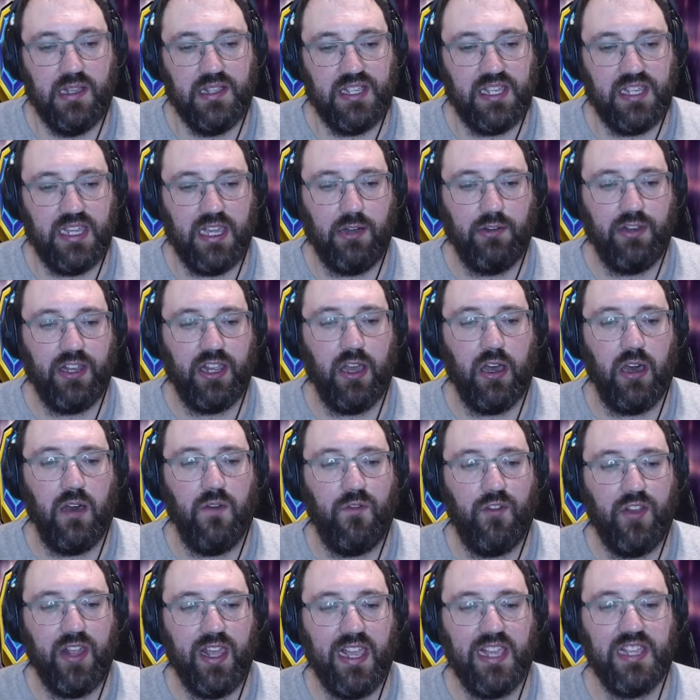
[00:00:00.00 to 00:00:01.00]
TLDR
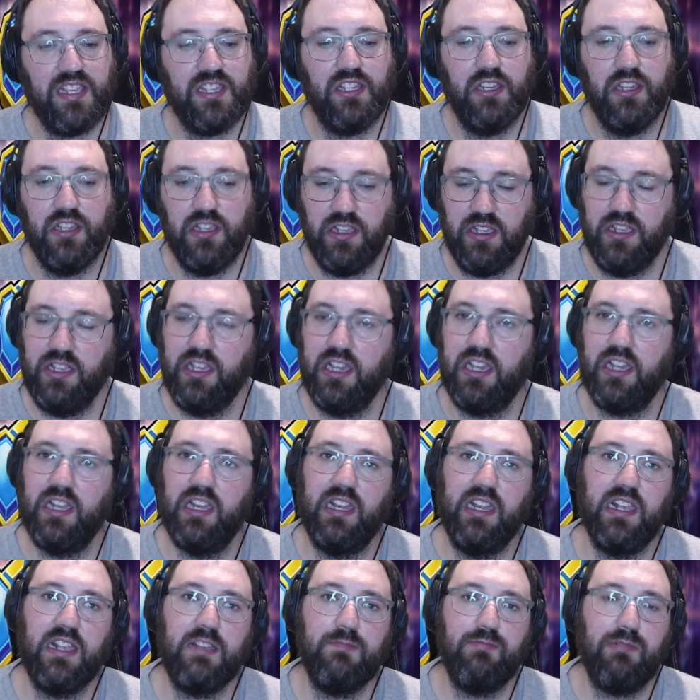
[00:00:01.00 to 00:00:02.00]
for this, you're going to
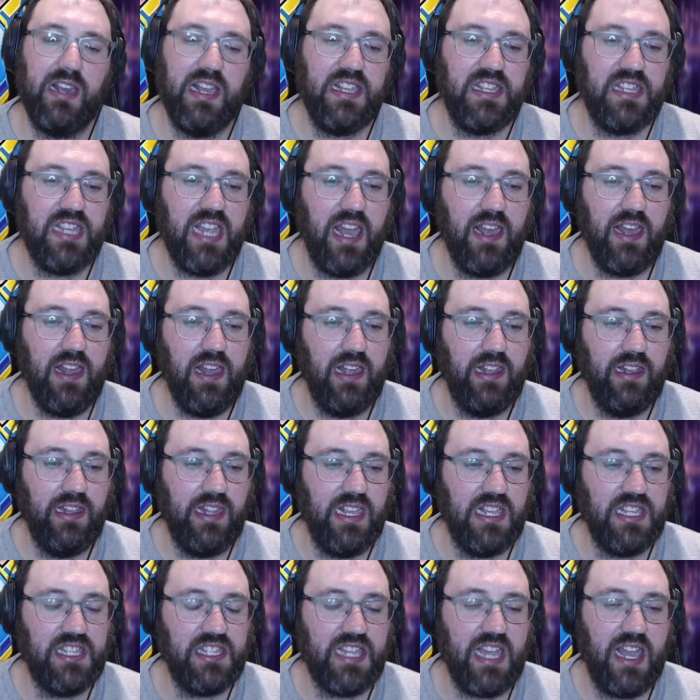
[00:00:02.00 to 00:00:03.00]
need to play at
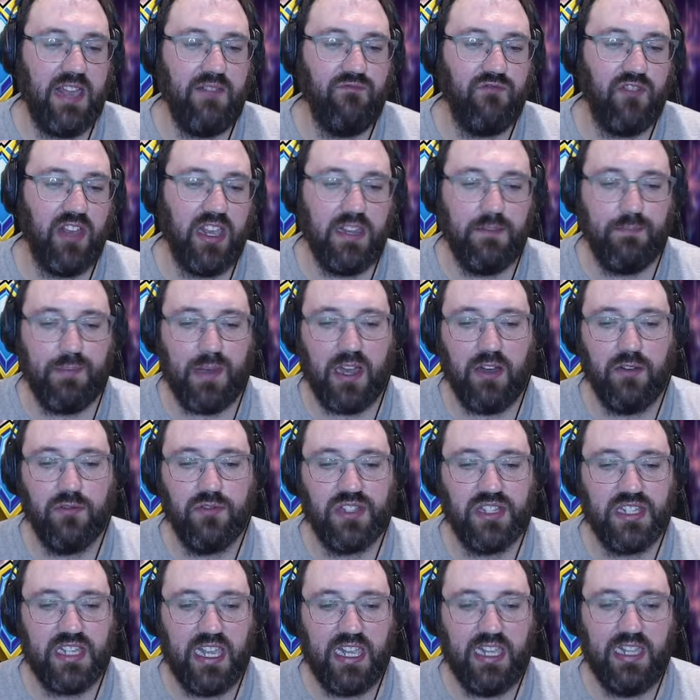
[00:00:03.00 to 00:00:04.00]
least 10 raid
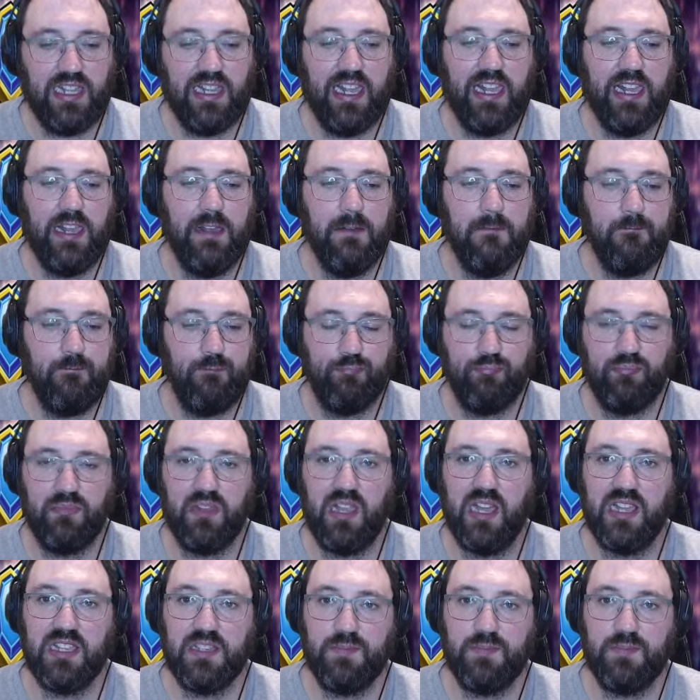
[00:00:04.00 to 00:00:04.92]
battles daily. That's